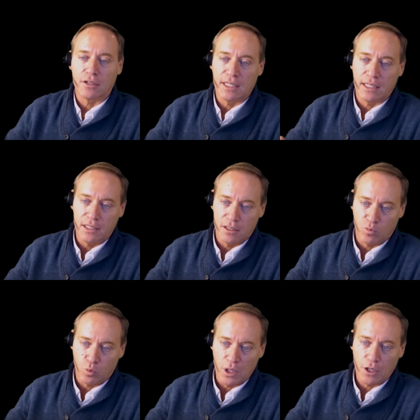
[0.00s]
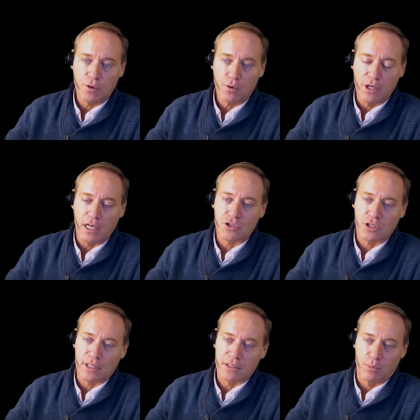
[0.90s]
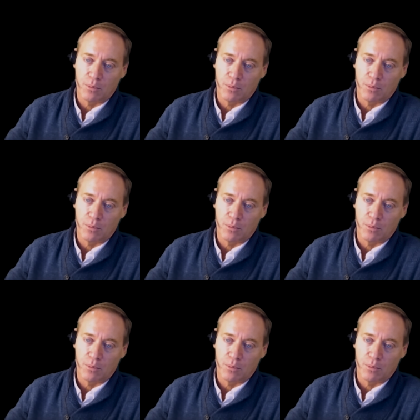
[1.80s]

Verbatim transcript: on the idea of wealth creation as